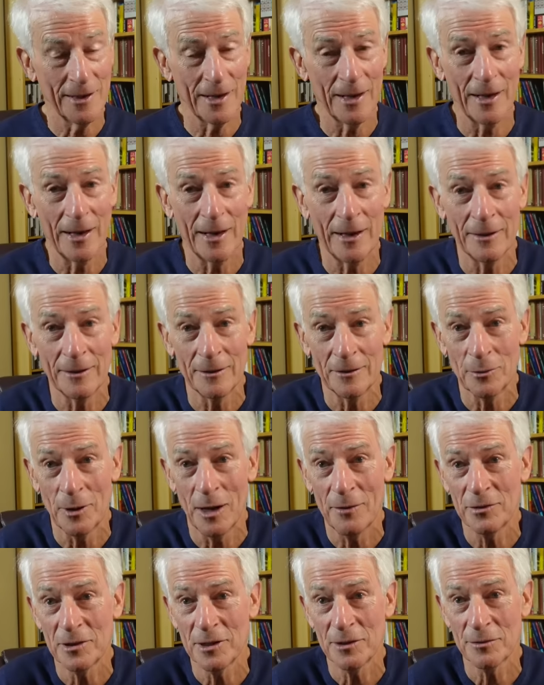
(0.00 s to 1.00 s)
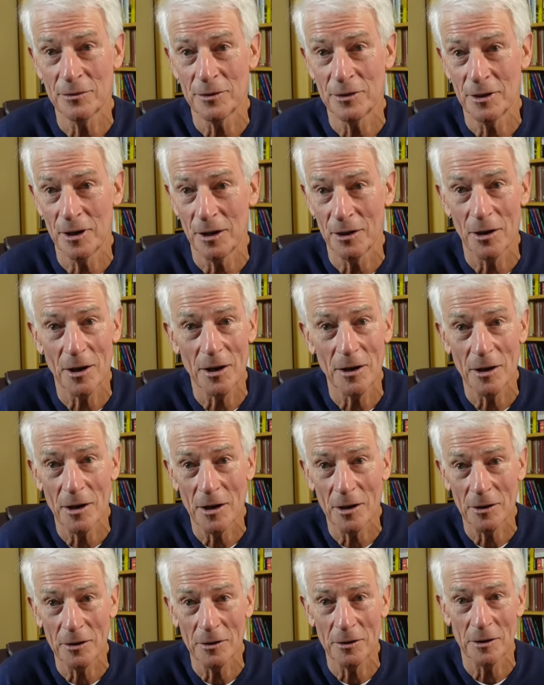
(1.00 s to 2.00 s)
and so I've lived a lot
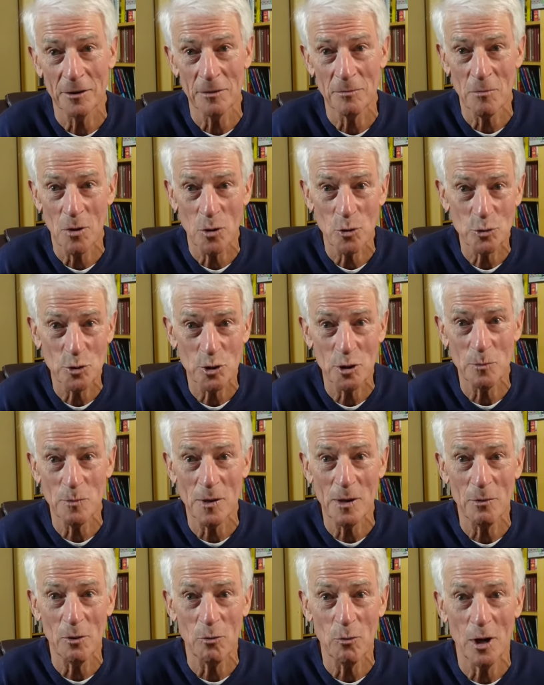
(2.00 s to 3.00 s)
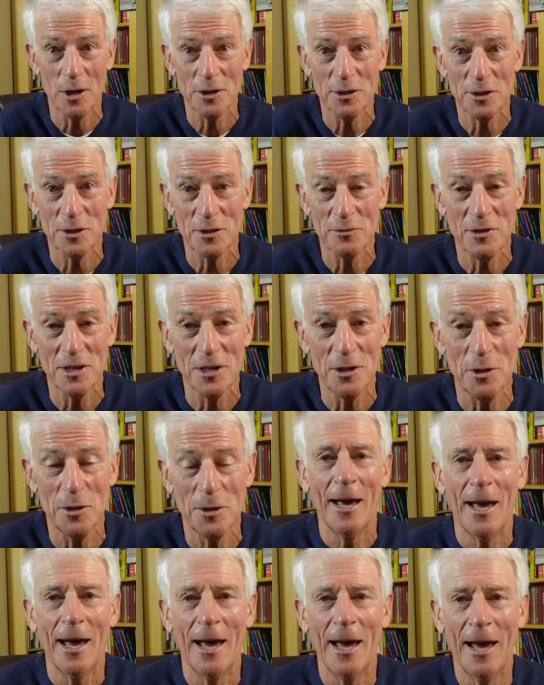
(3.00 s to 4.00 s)
longer than most of the people watching this video.
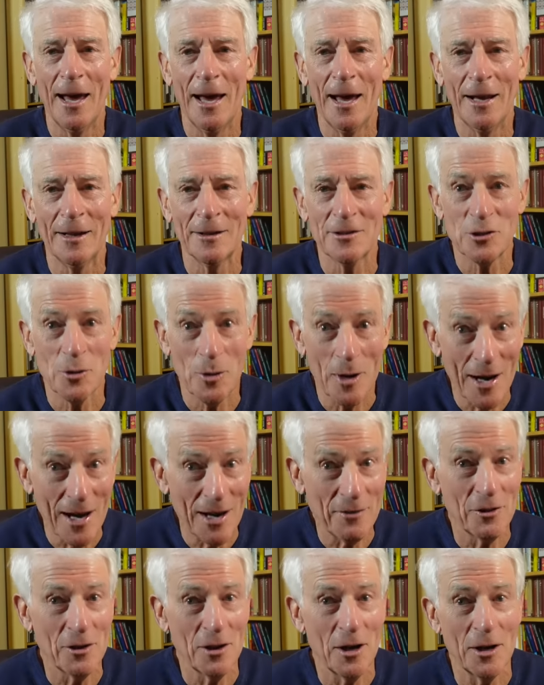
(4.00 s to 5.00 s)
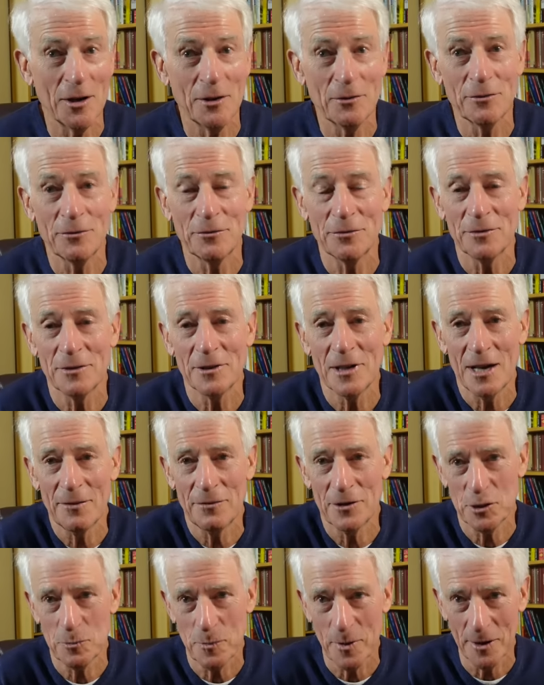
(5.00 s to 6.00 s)
And so I have a lot of
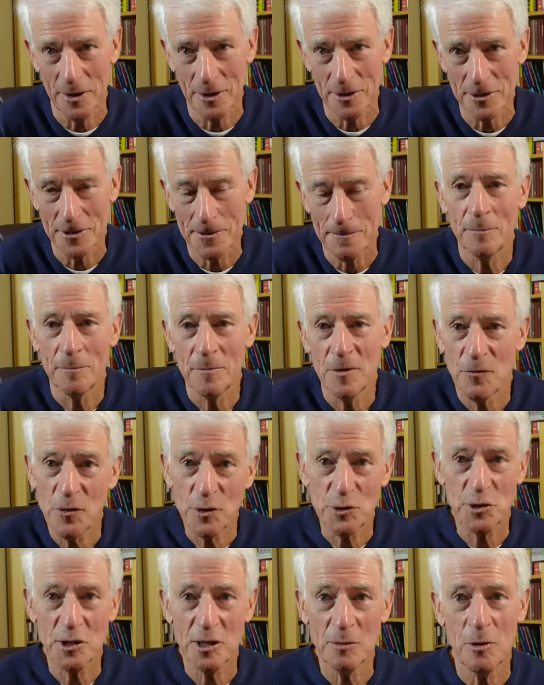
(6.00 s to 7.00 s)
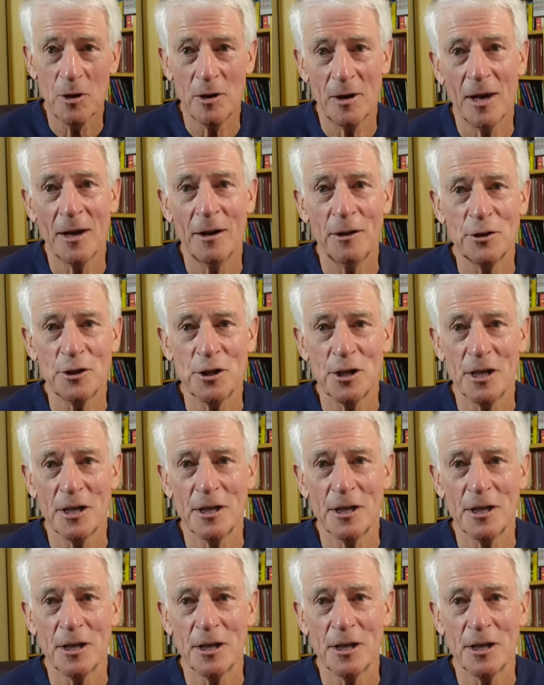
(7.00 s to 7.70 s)
life experience. The first thing about energy